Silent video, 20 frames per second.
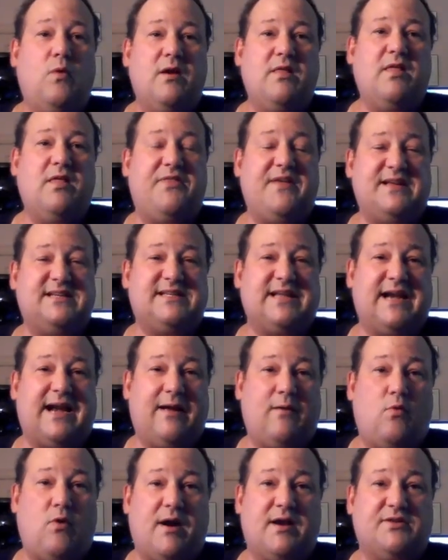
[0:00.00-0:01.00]
one of the things
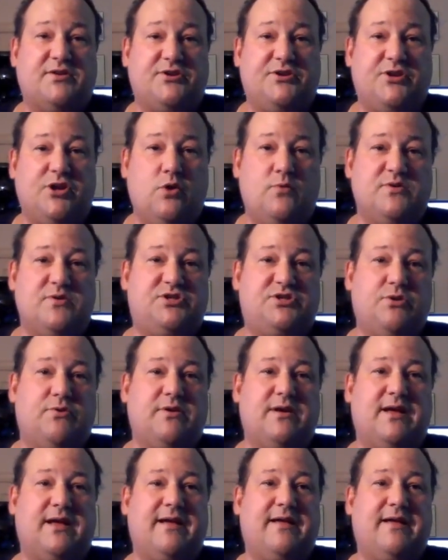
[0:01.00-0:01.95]
that I wanted to do was